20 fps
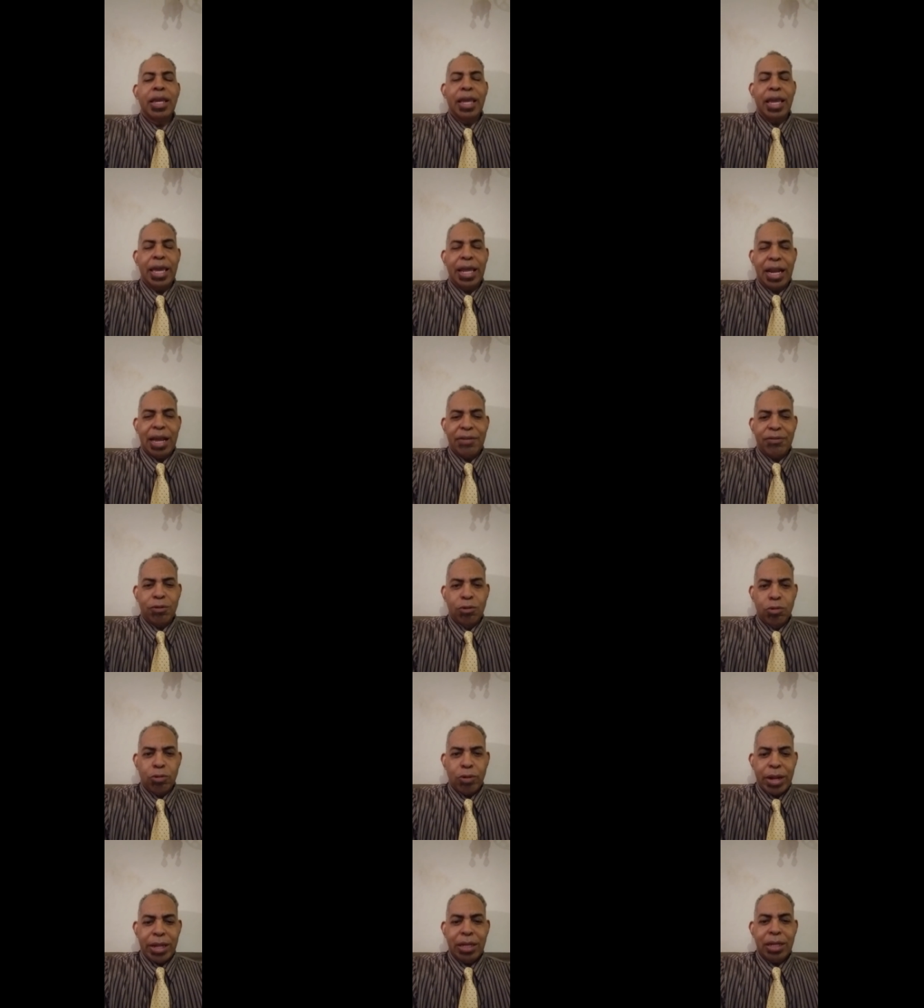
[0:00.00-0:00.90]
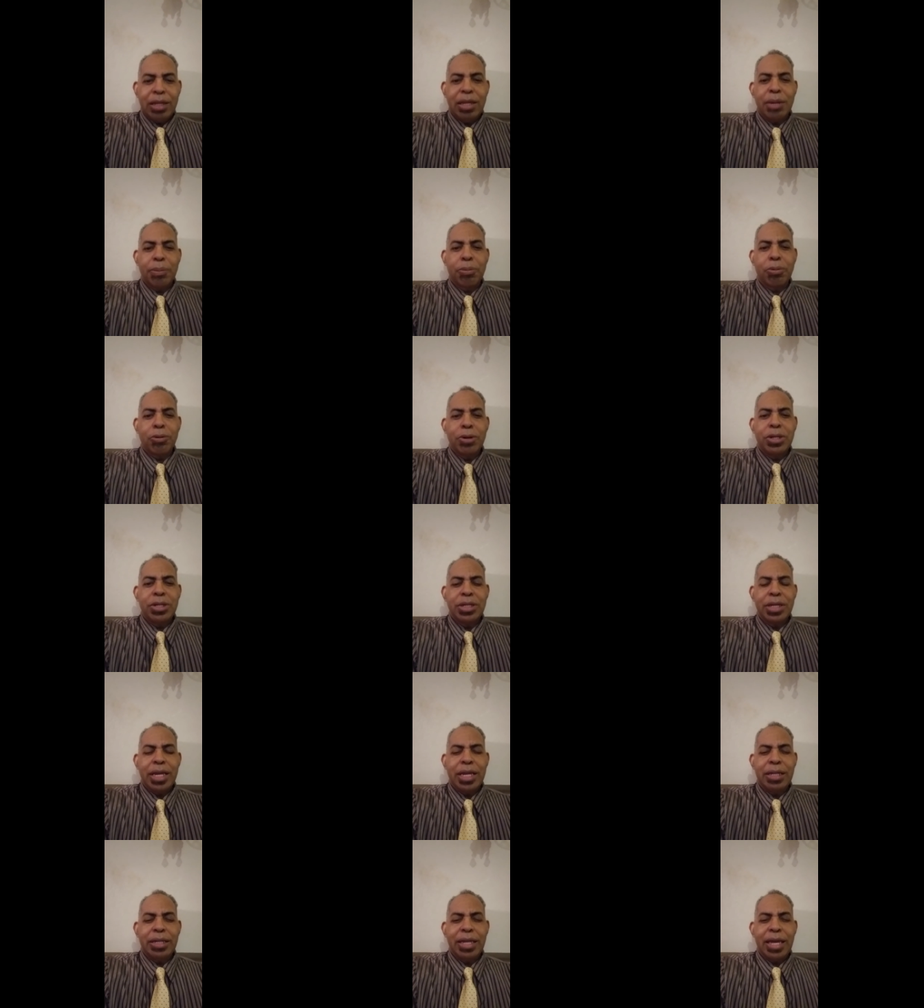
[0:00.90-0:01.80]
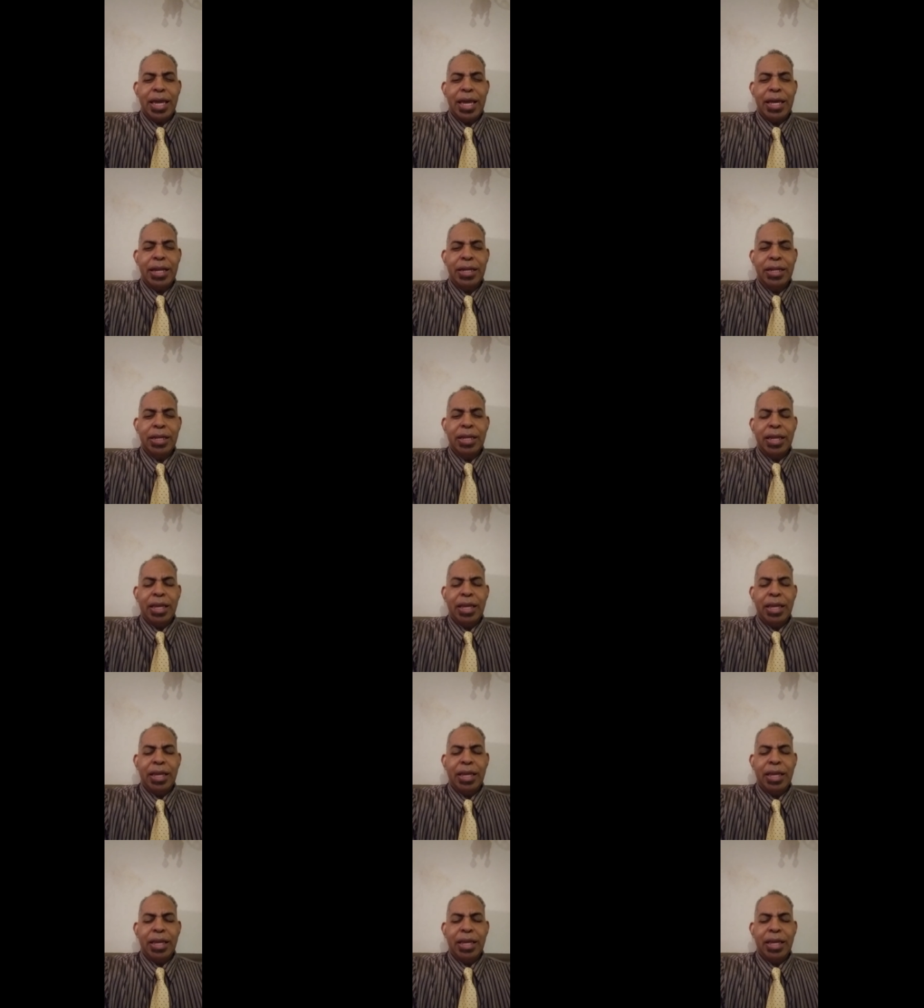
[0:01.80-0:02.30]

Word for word: and I greatly appreciate that.